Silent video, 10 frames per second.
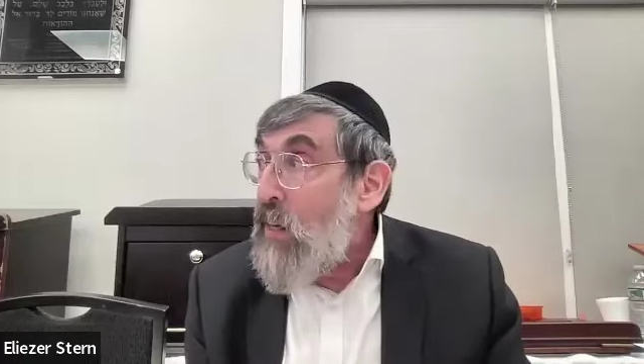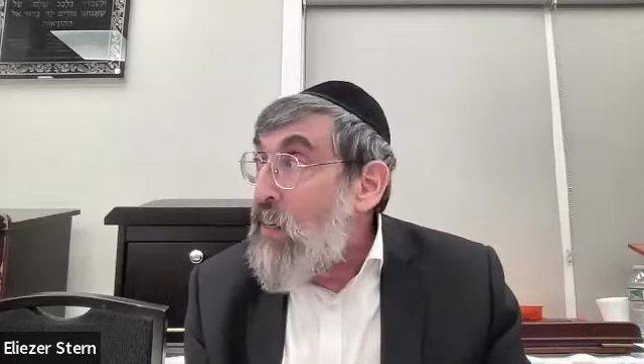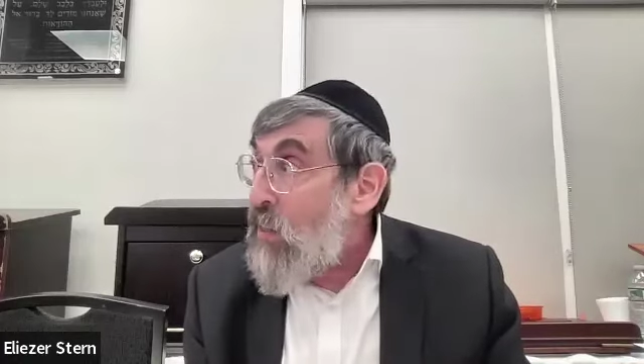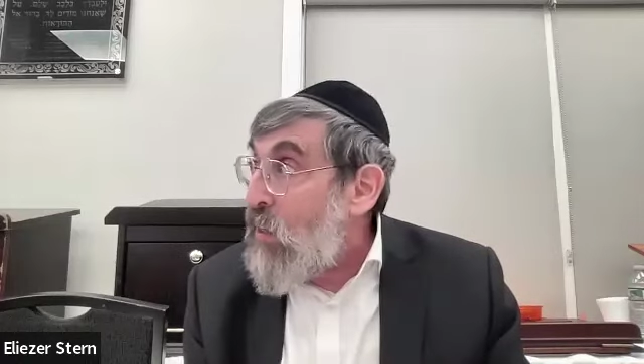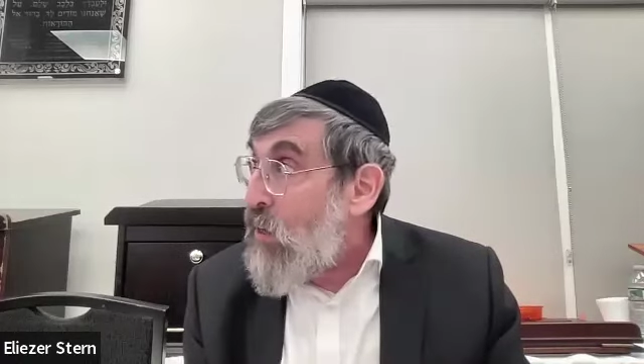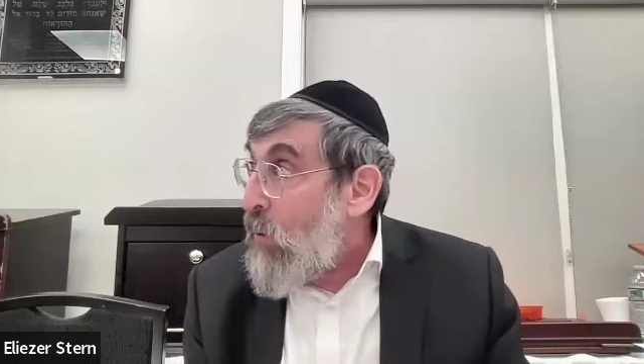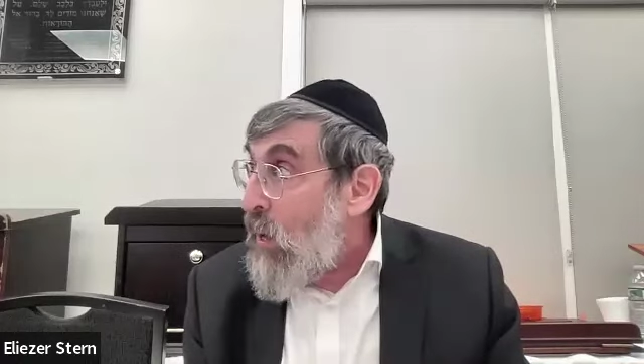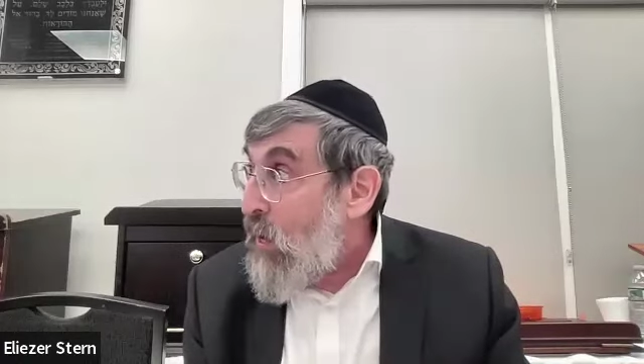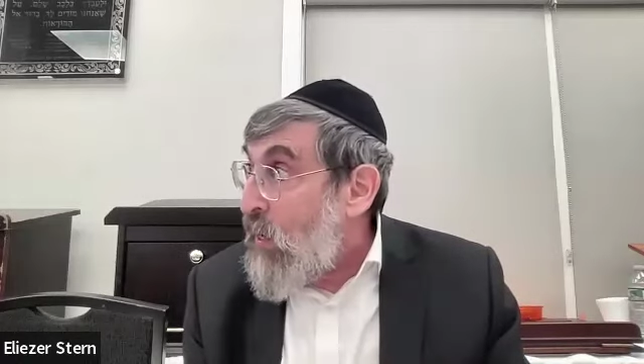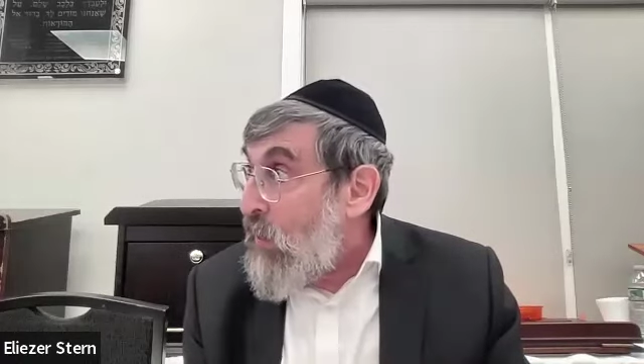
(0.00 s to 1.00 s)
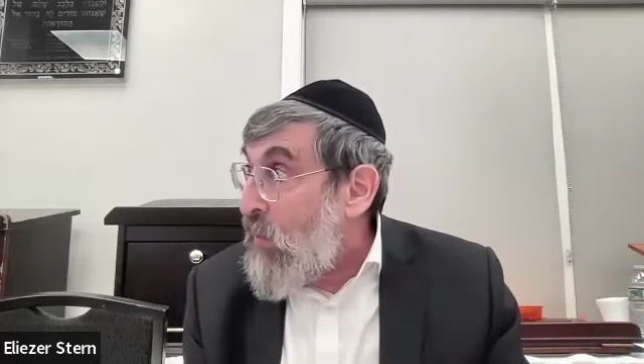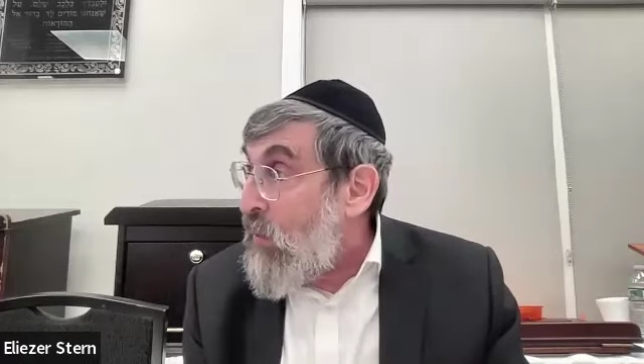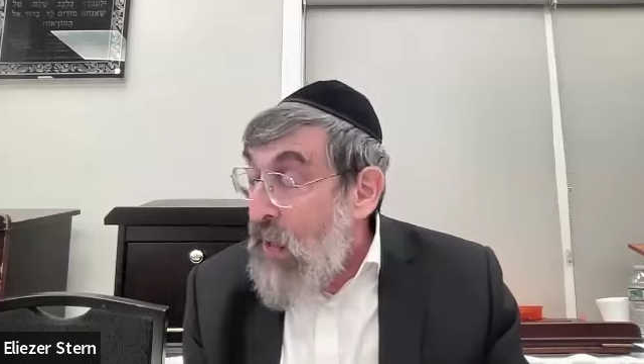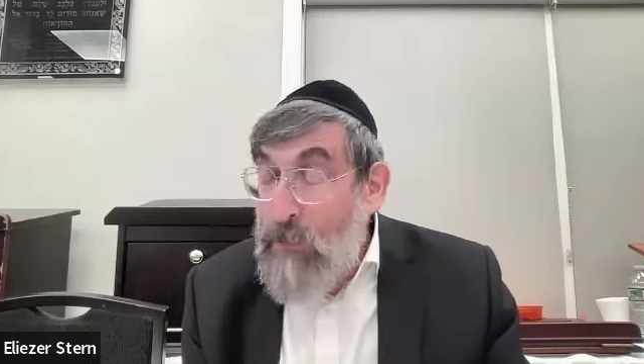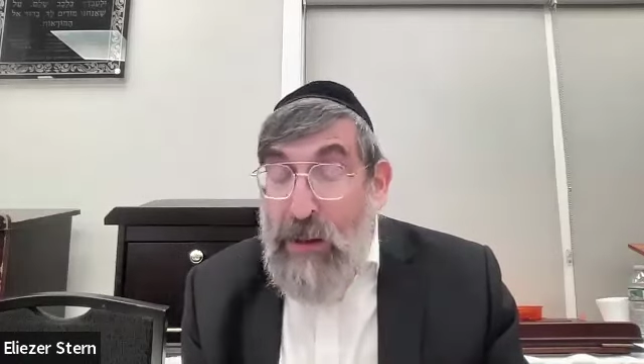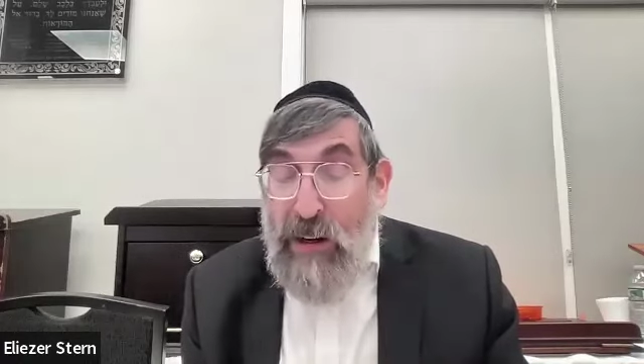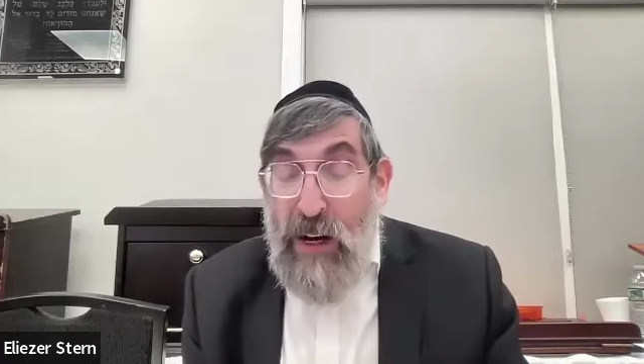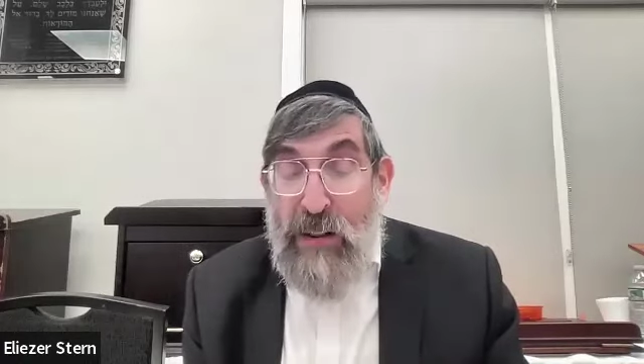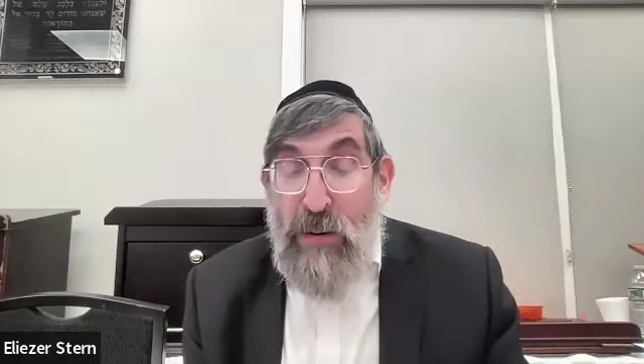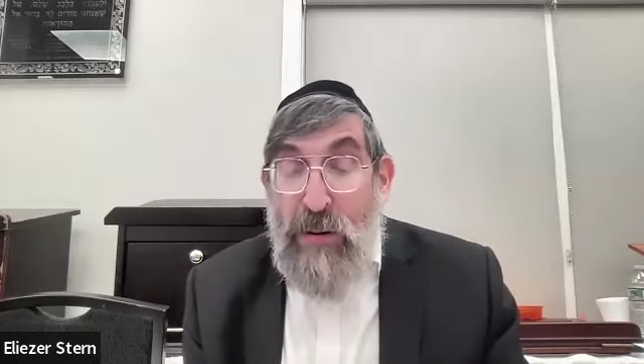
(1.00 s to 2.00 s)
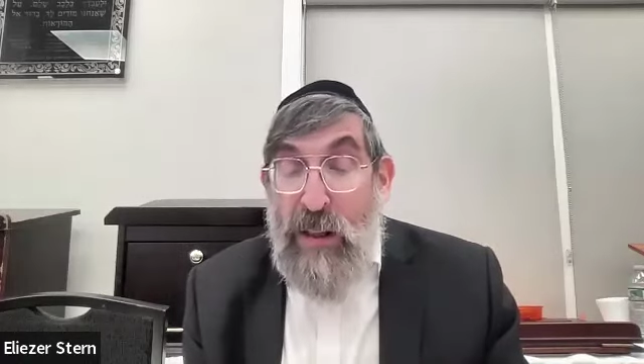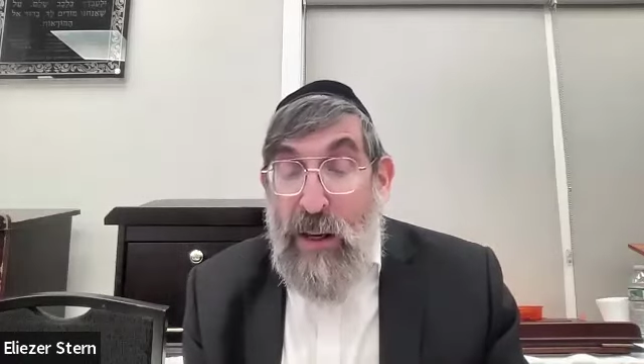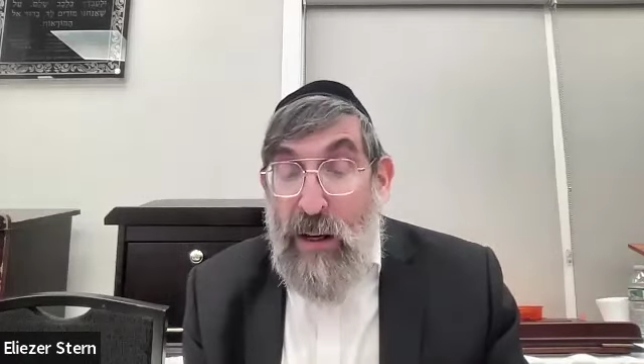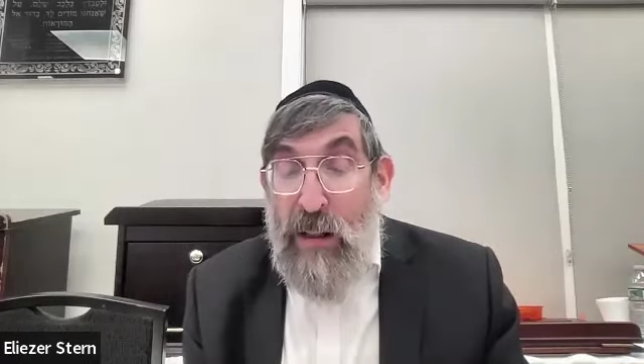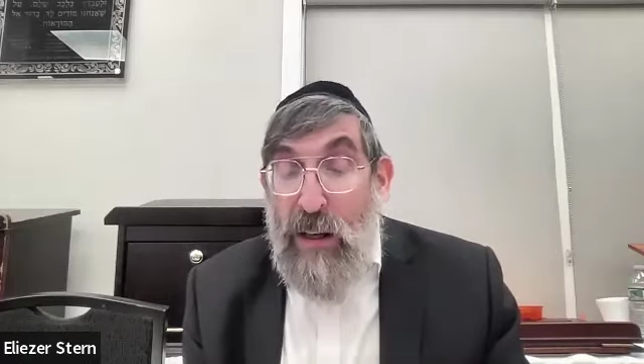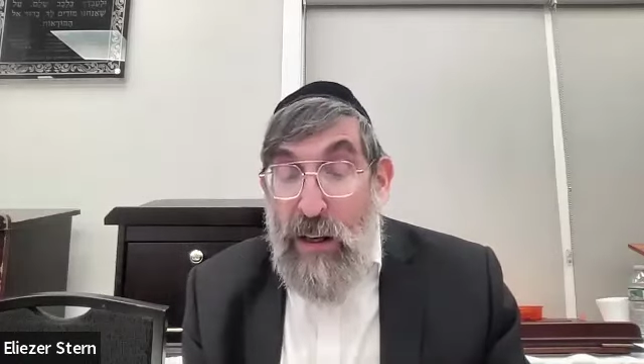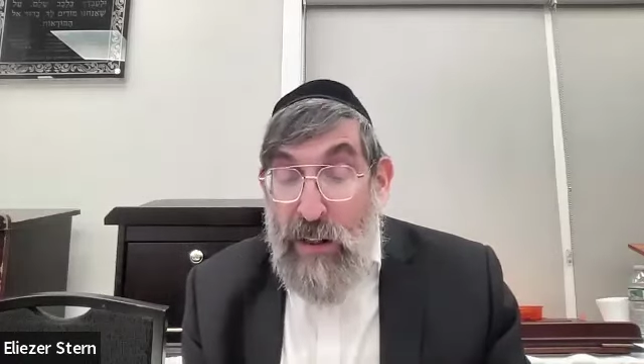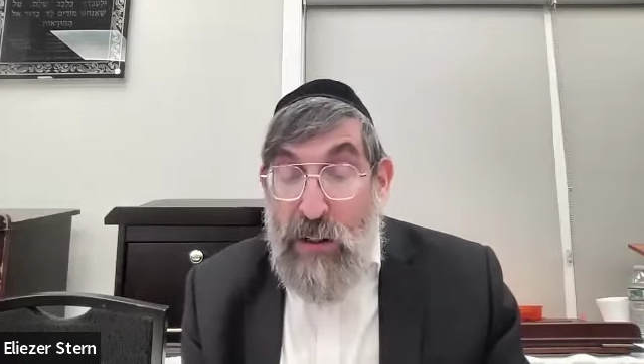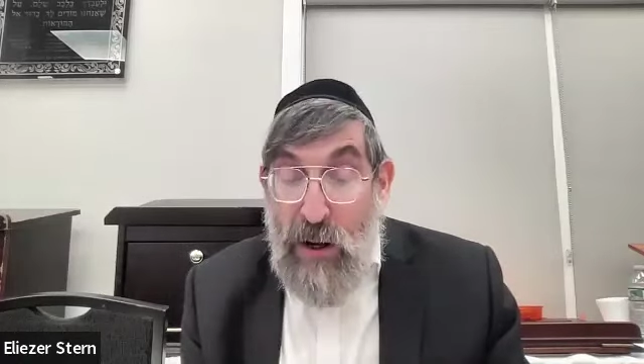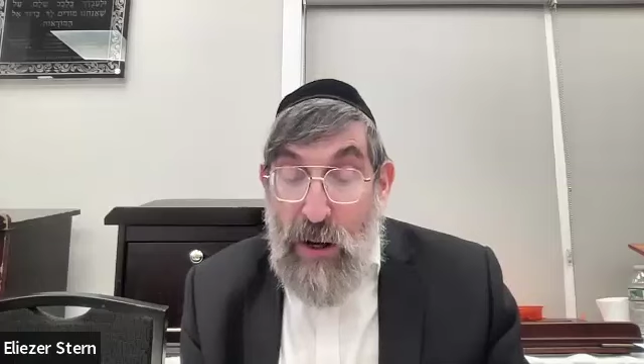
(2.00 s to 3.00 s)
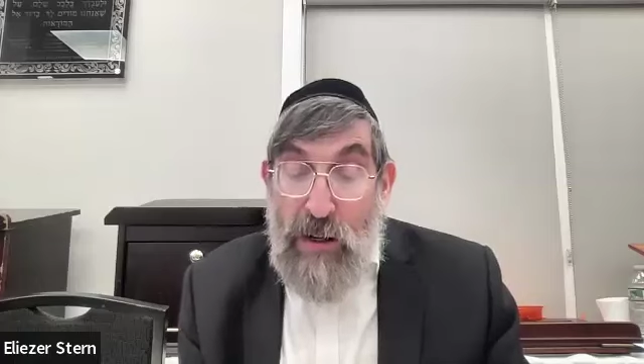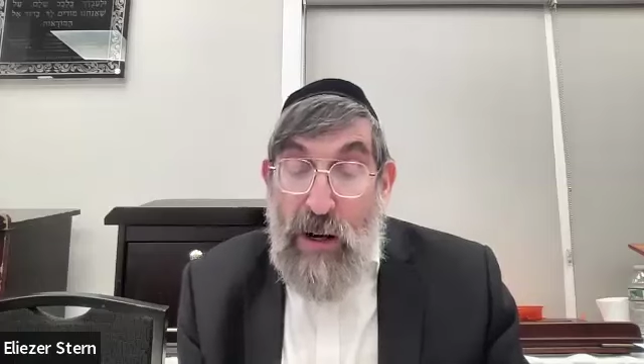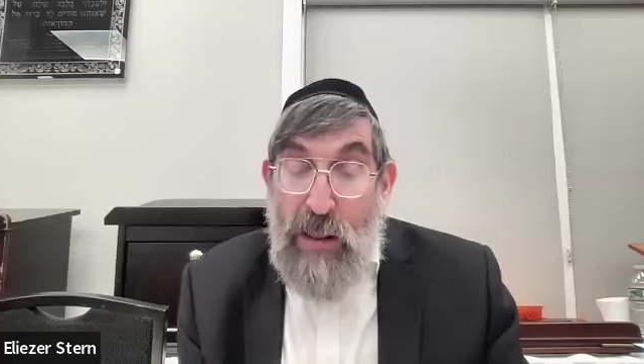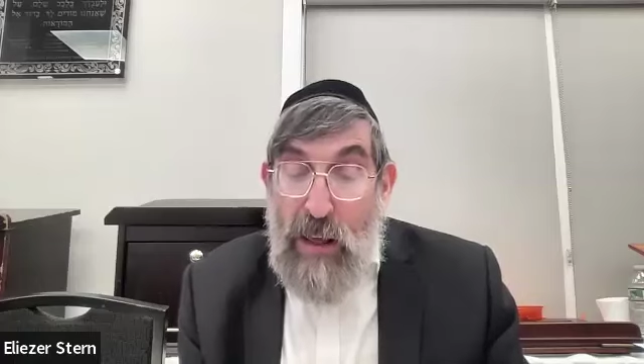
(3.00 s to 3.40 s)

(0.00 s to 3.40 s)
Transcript: he's going to go ahead and not be chayesman on the deal is kaina,